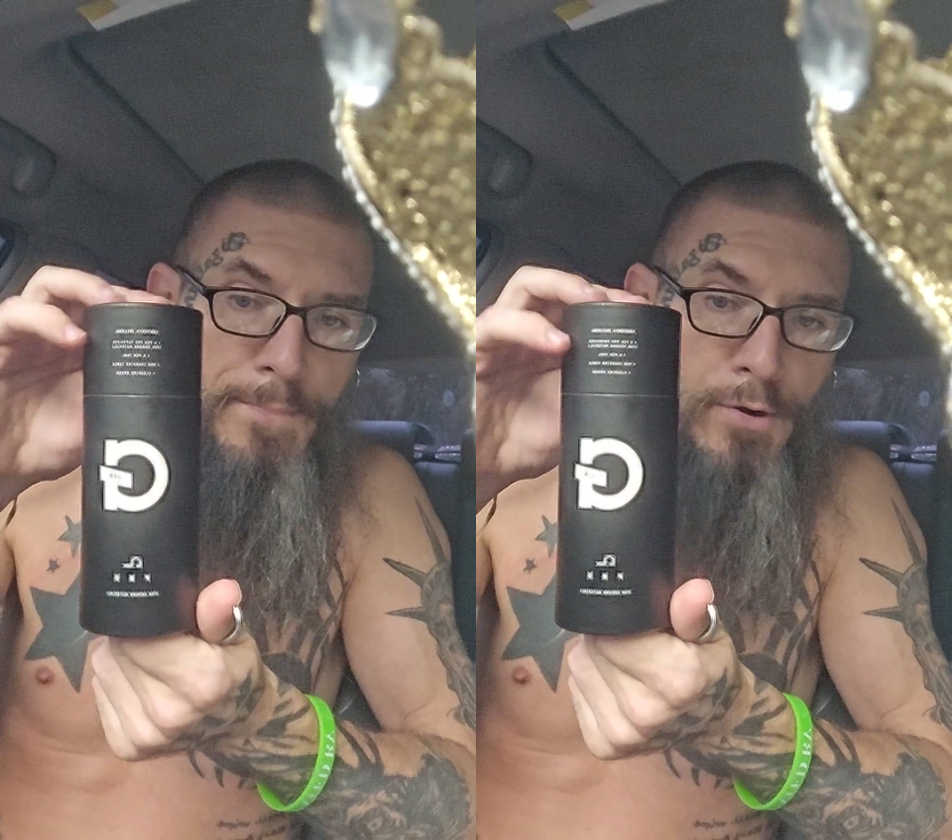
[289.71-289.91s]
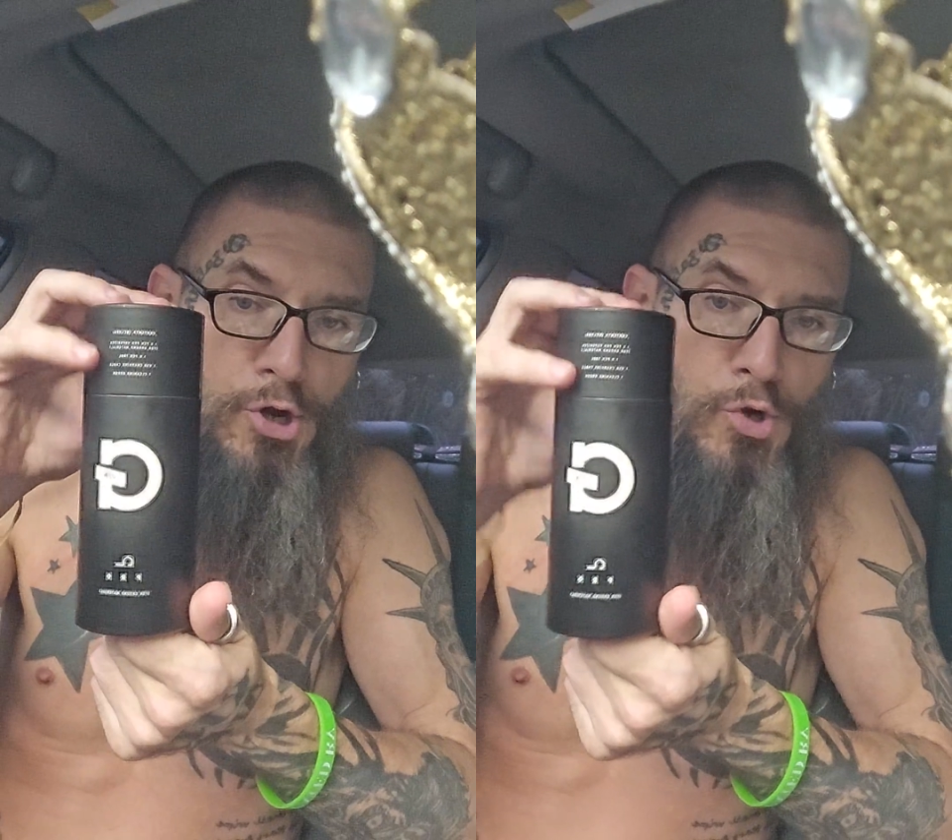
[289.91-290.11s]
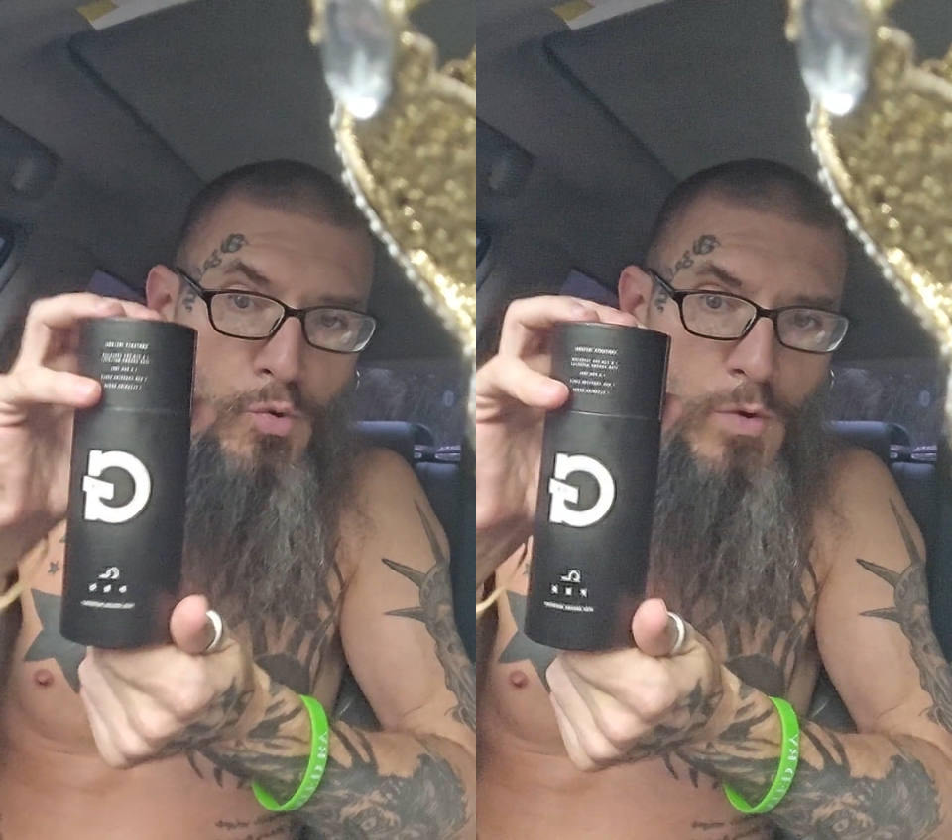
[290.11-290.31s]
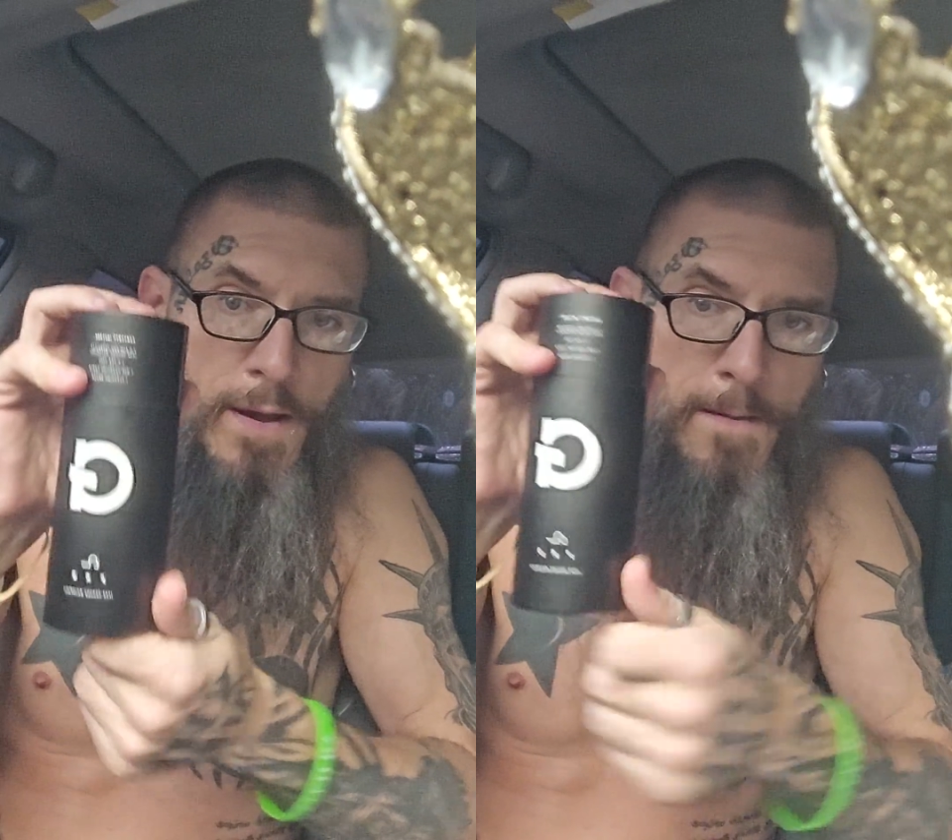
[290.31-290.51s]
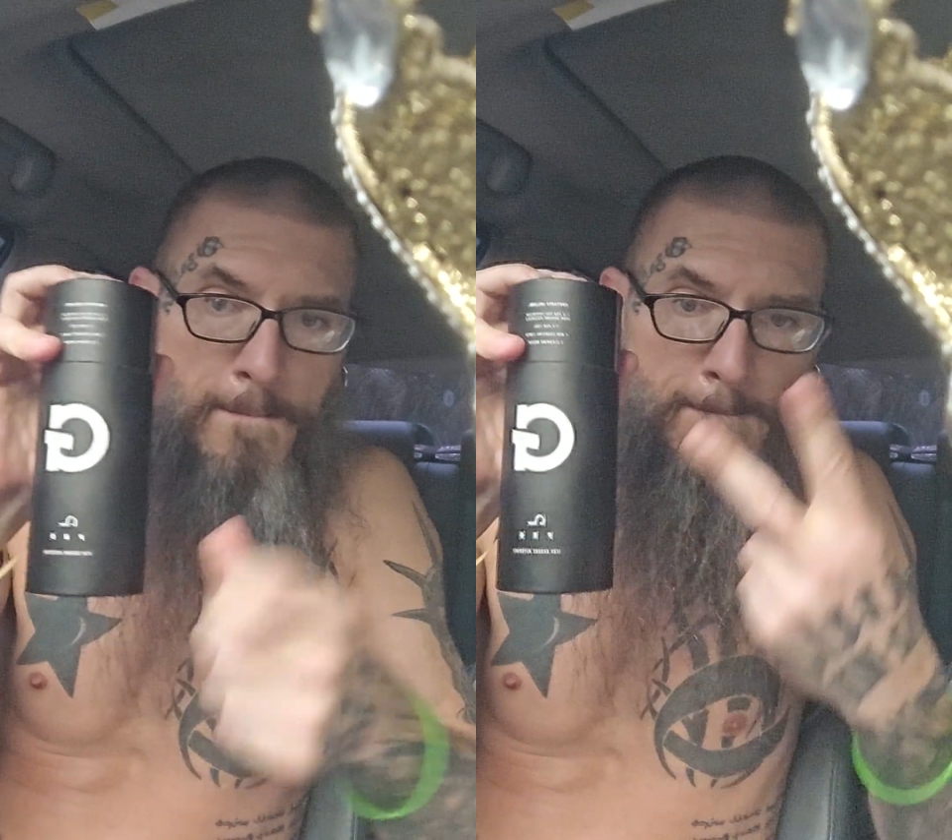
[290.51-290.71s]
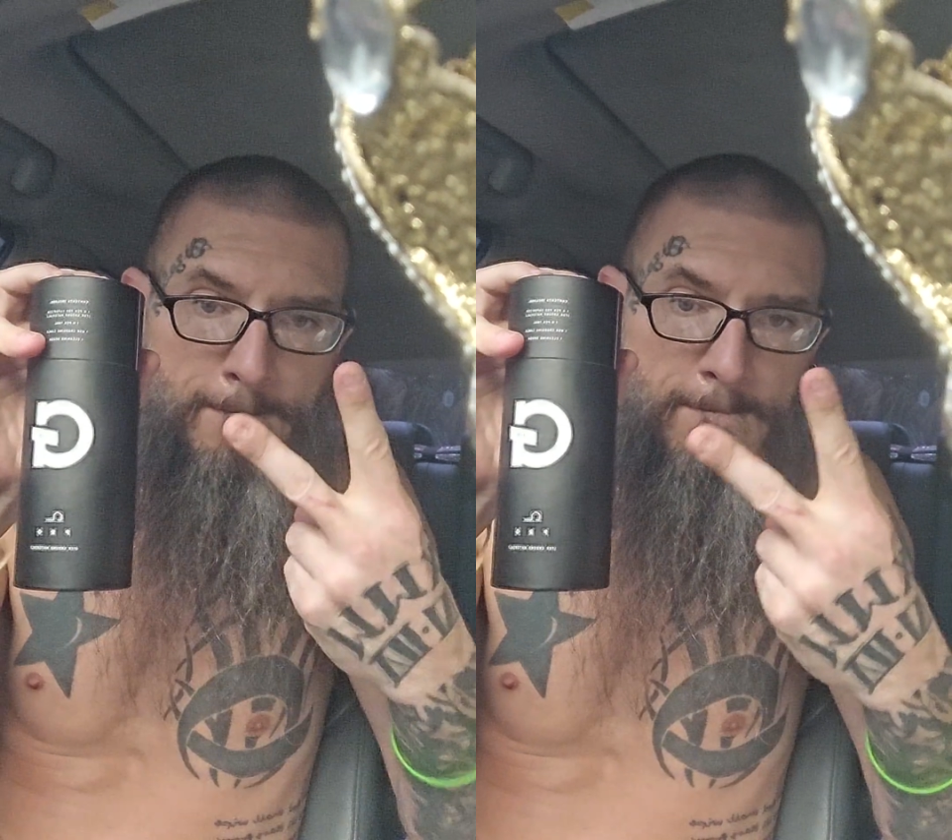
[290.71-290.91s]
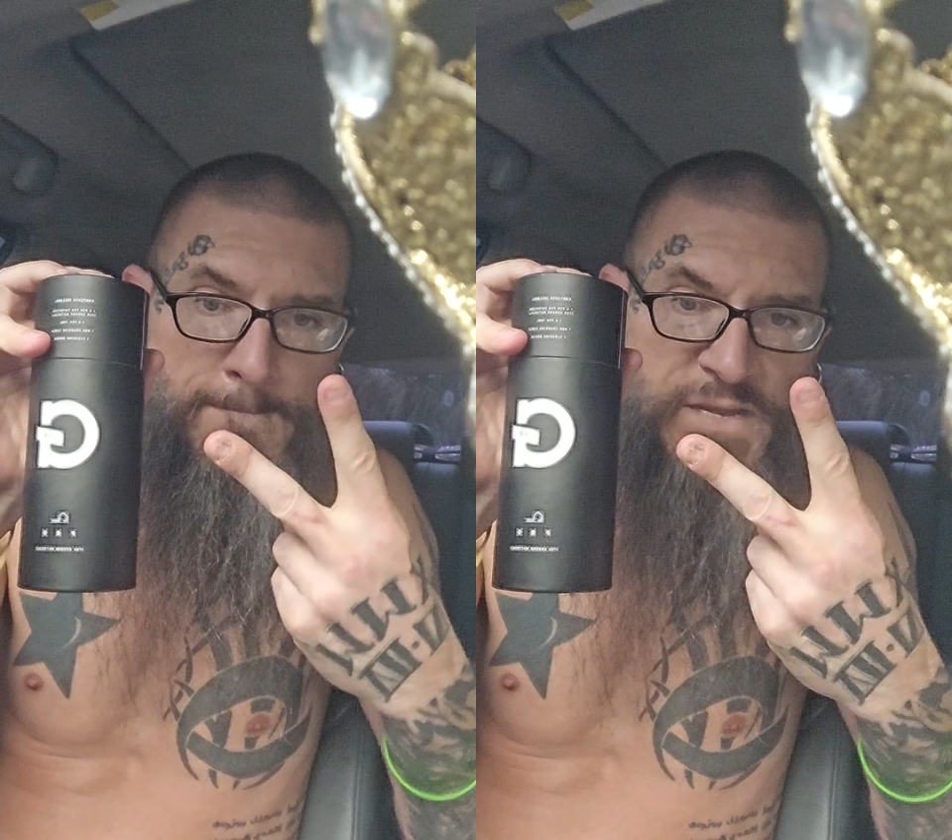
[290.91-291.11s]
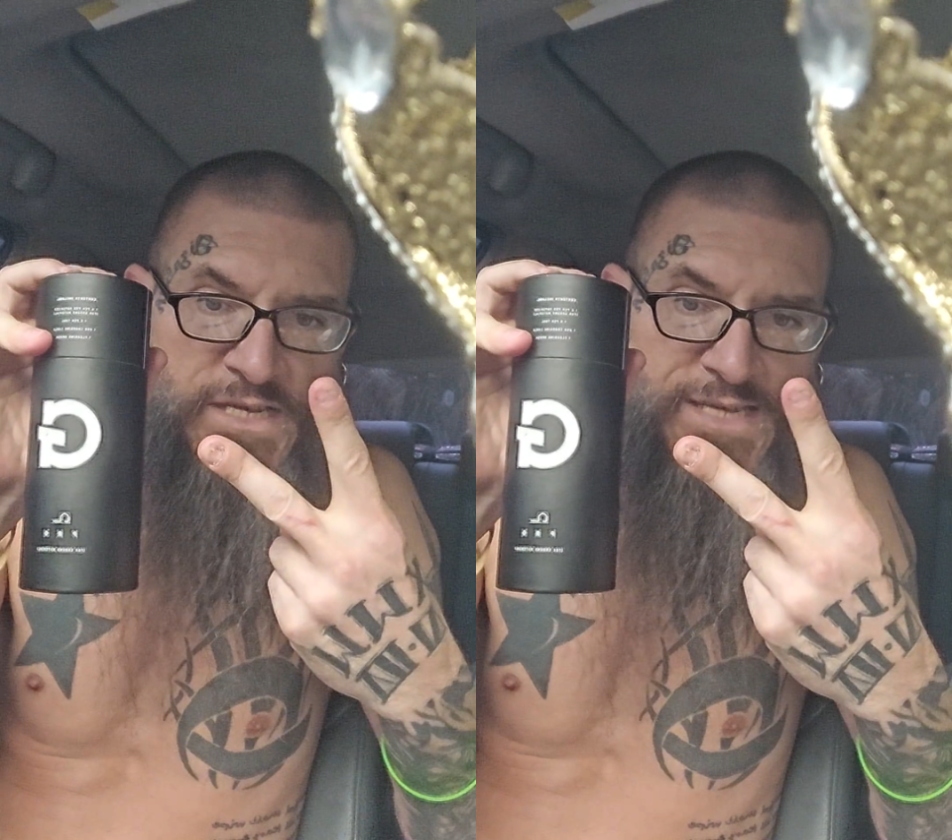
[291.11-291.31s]
Pro.
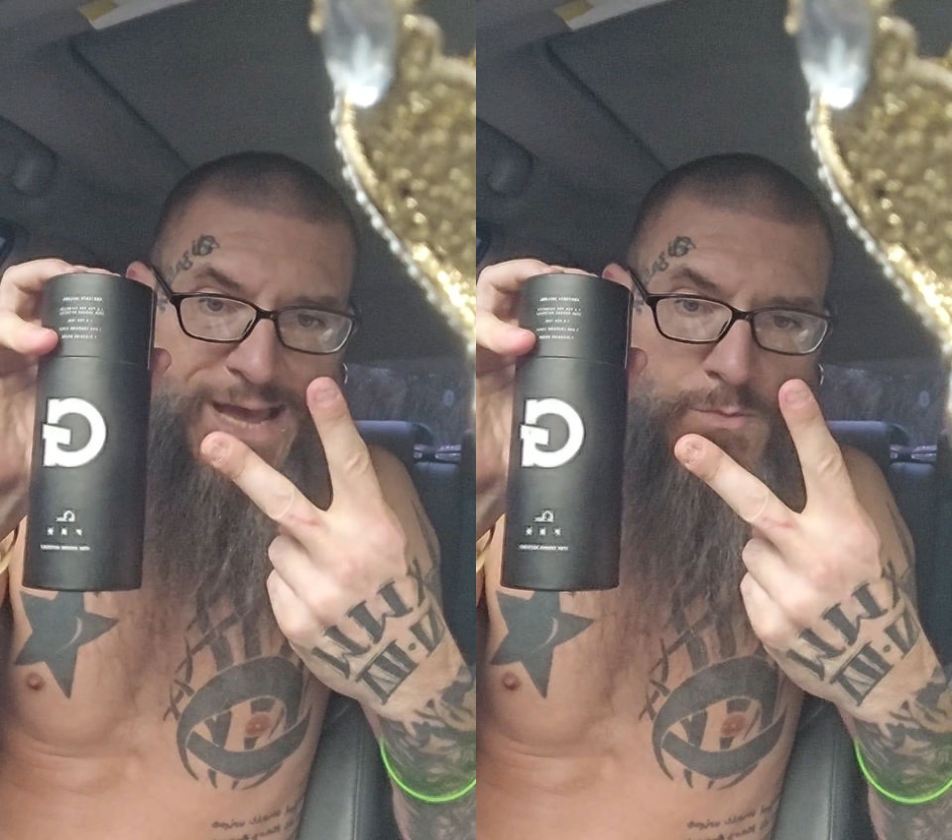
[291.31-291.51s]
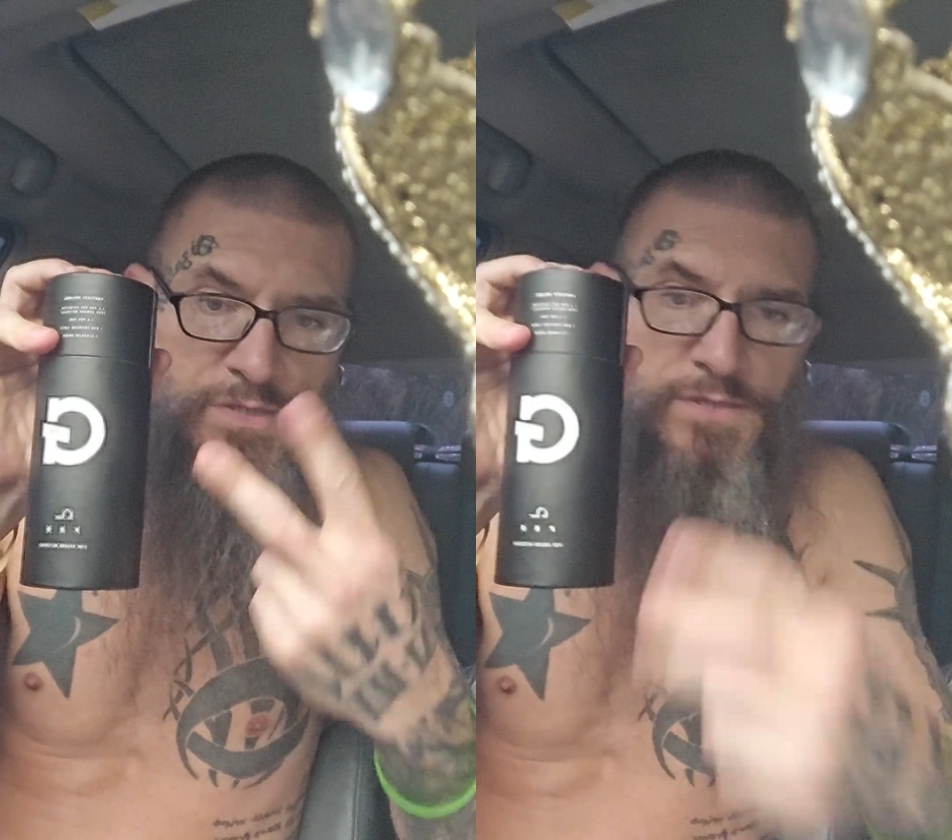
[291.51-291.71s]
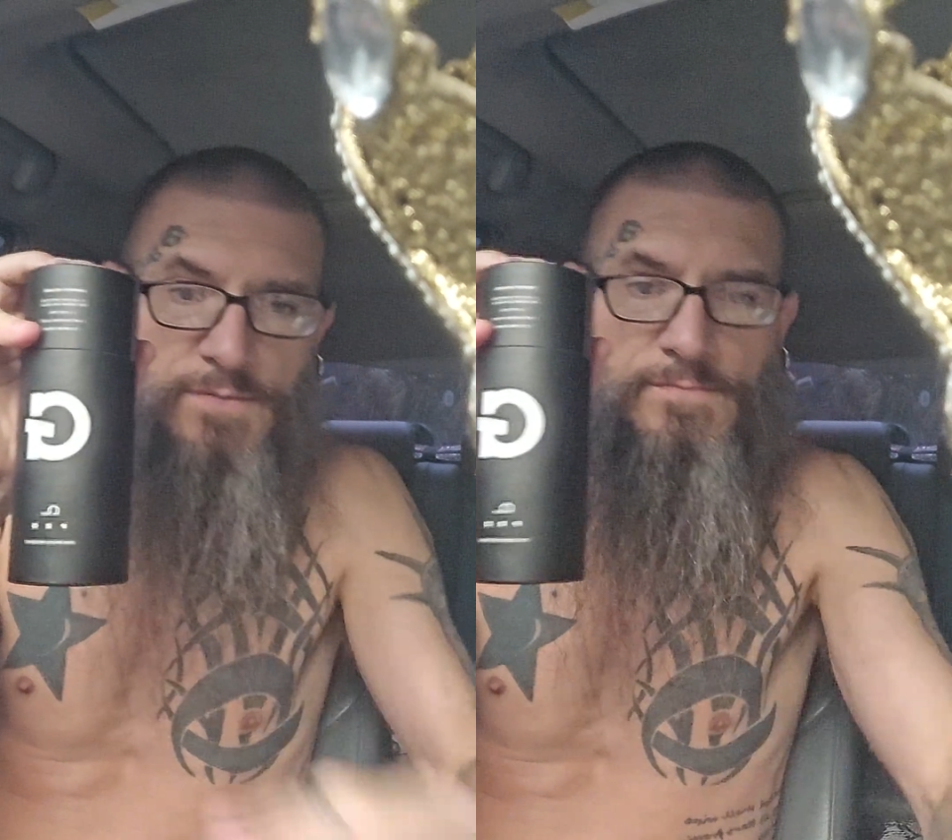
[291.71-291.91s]
Peace out.